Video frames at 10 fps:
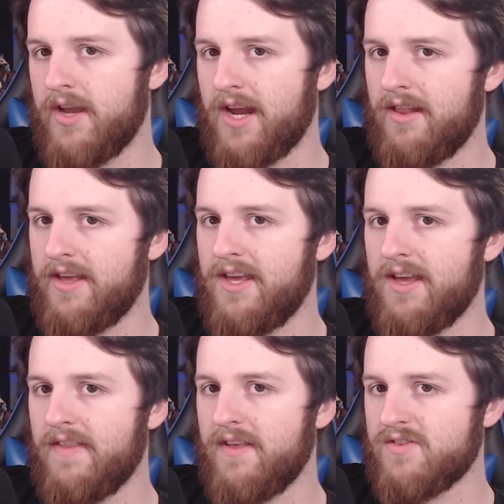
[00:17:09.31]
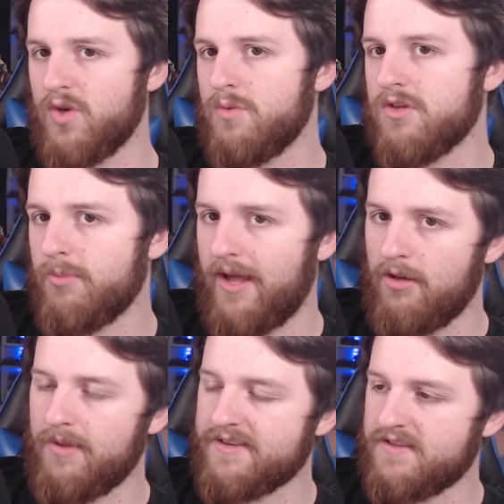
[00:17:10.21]
kind of like you get the souped up
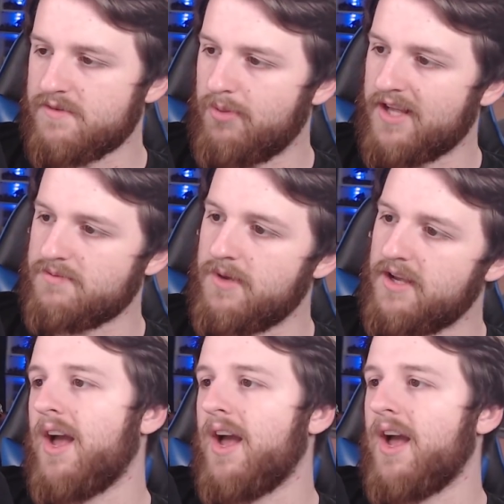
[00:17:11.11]
Hellblaster's plasma.